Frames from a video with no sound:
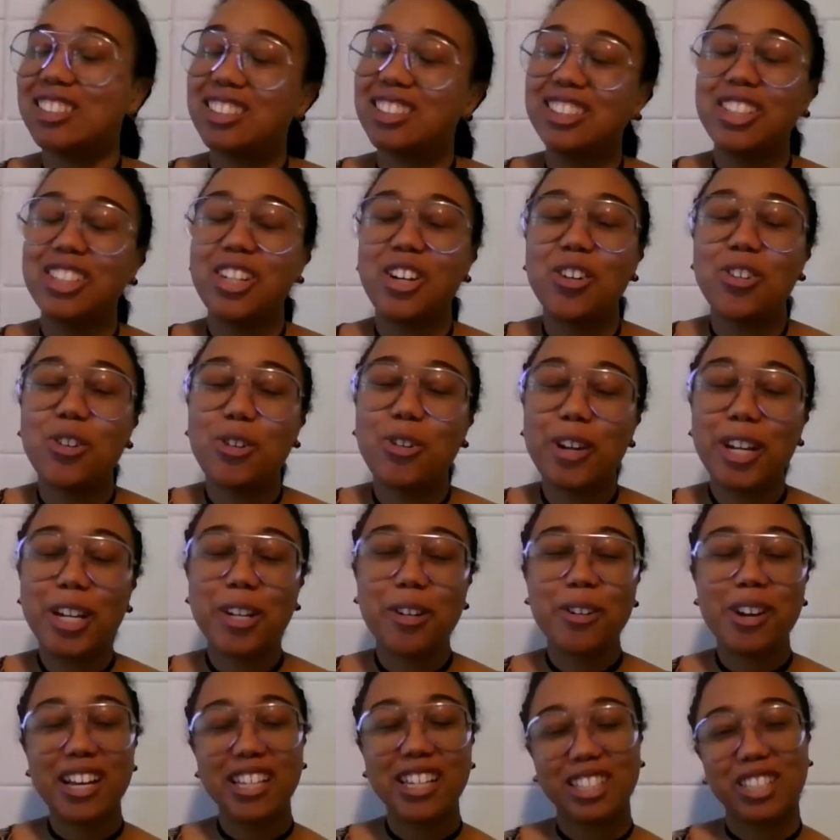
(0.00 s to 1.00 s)
You know, quick
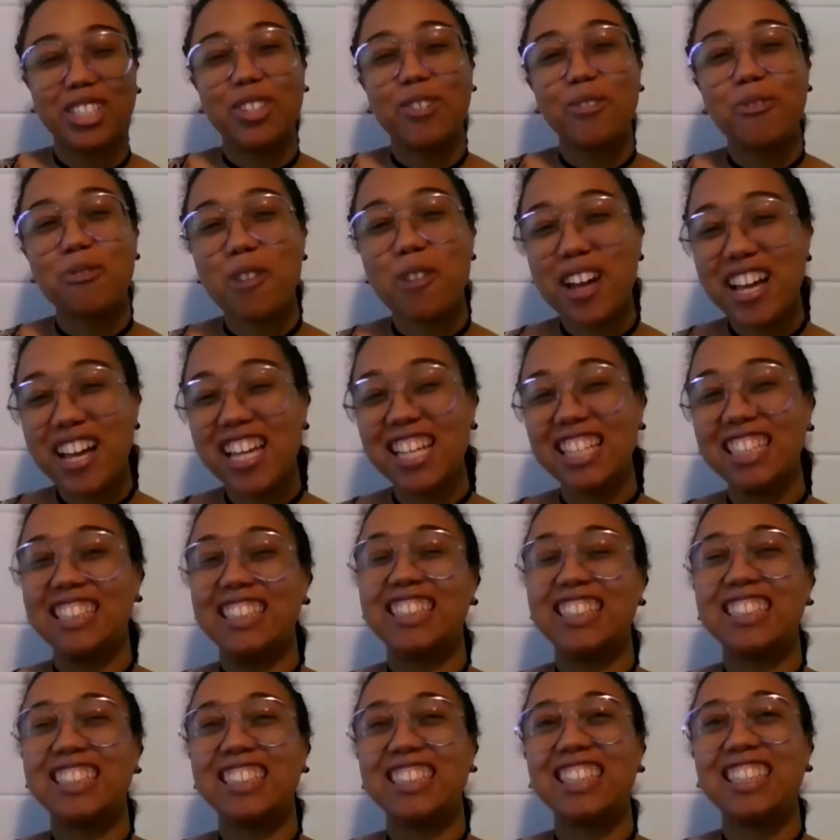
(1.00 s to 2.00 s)
question. What,
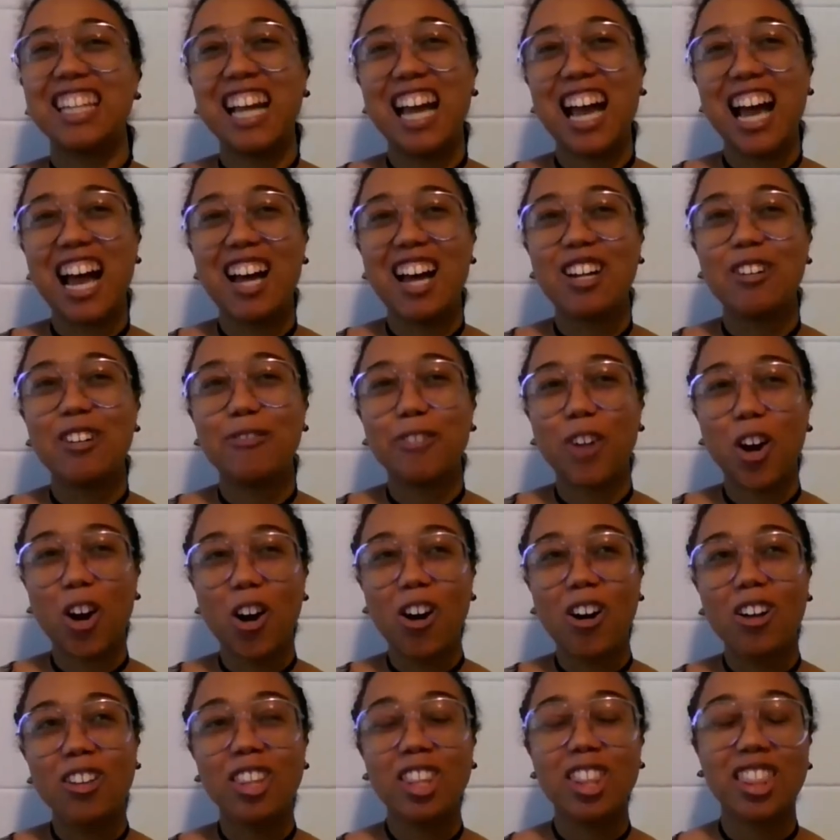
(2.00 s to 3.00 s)
out of
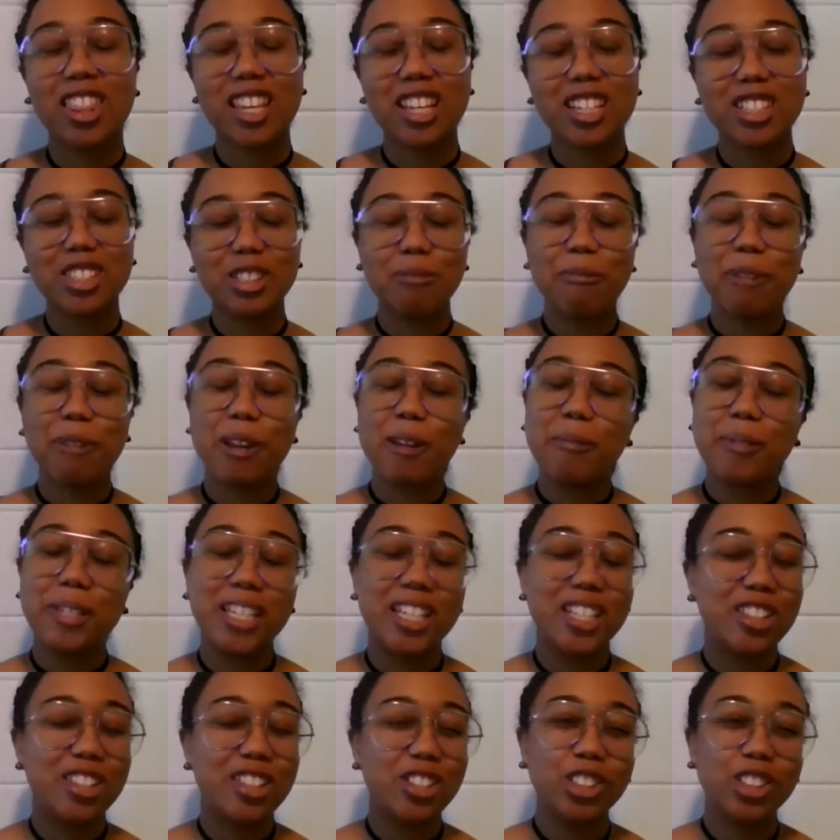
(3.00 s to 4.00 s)
all the things you maybe
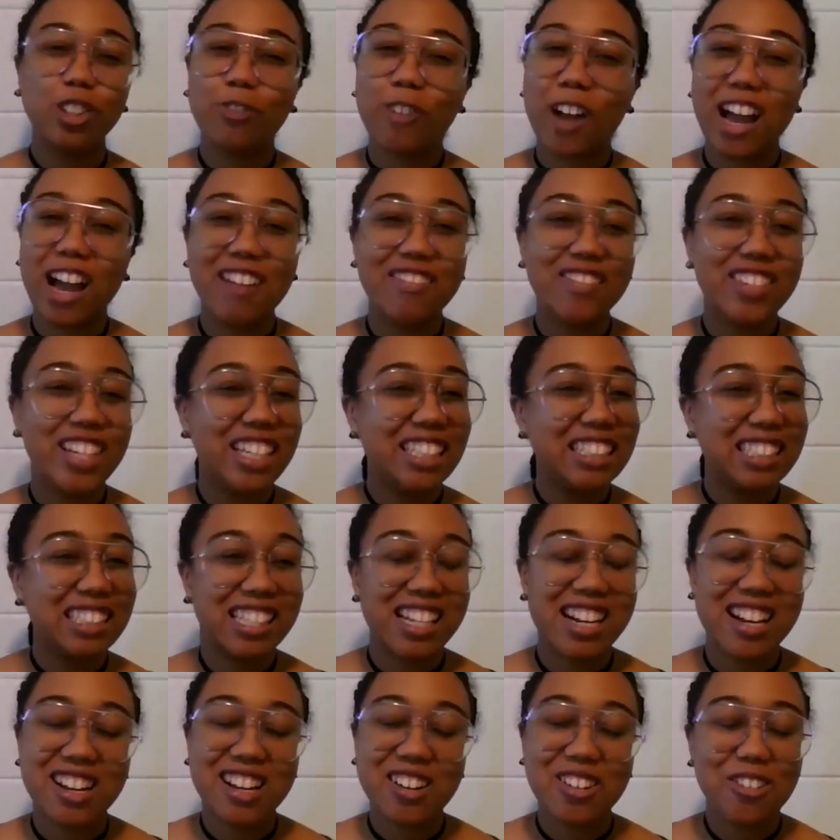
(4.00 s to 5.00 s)
did in those five days
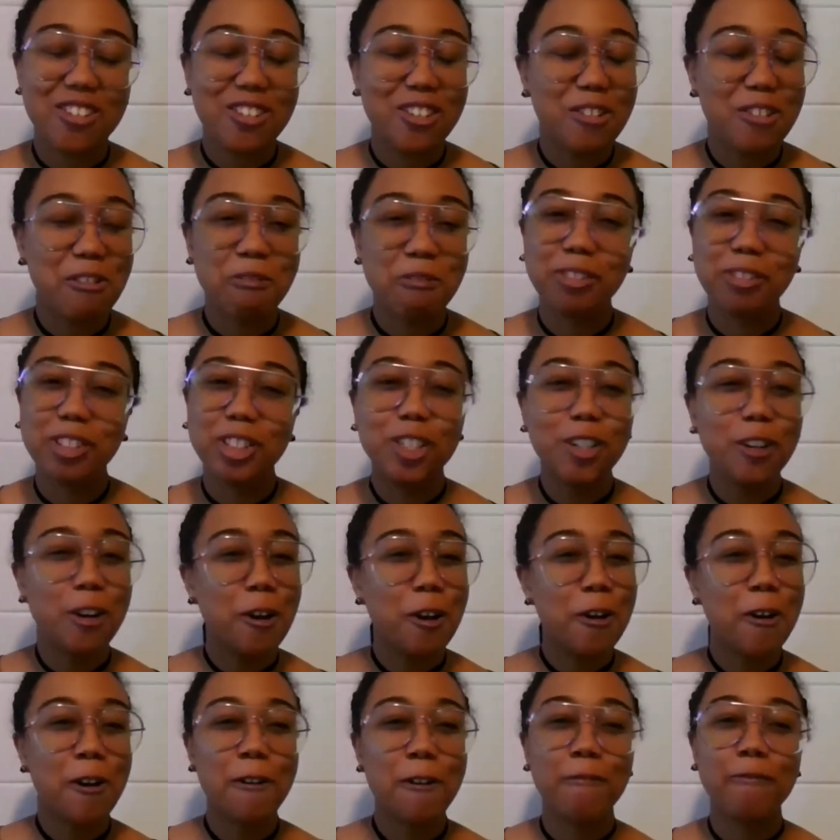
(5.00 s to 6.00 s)
in Angola, what was
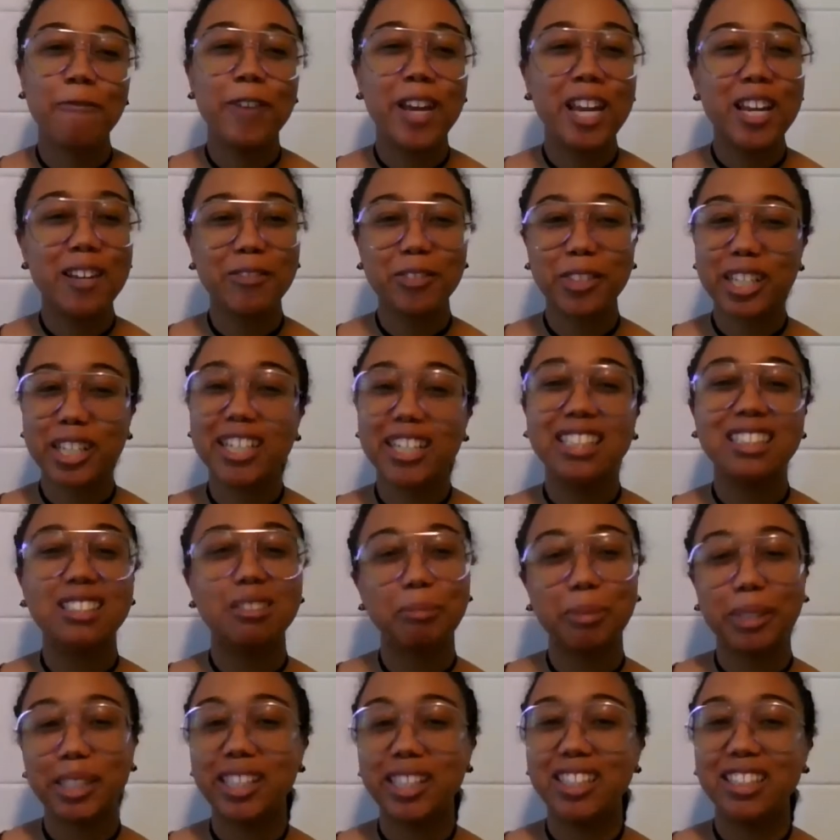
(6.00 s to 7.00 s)
your favorite
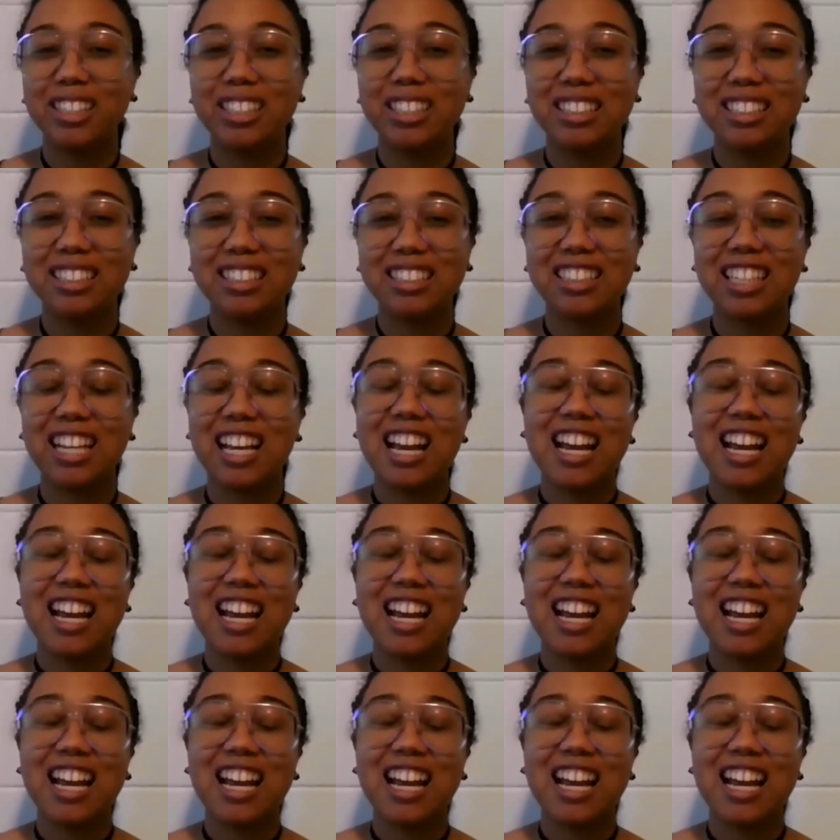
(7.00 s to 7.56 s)
experience?